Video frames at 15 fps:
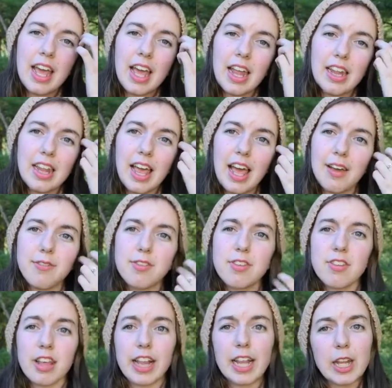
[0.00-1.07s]
and left
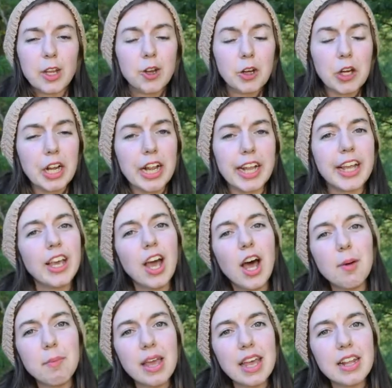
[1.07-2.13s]
such encouraging
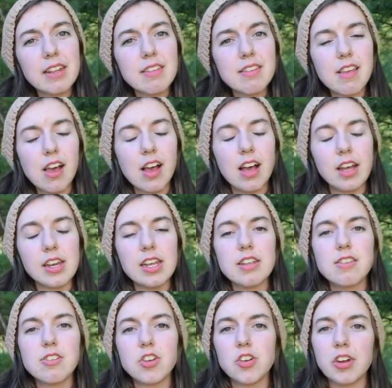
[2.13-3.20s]
comments on
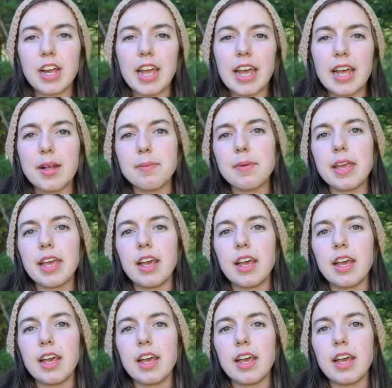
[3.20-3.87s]
Instagram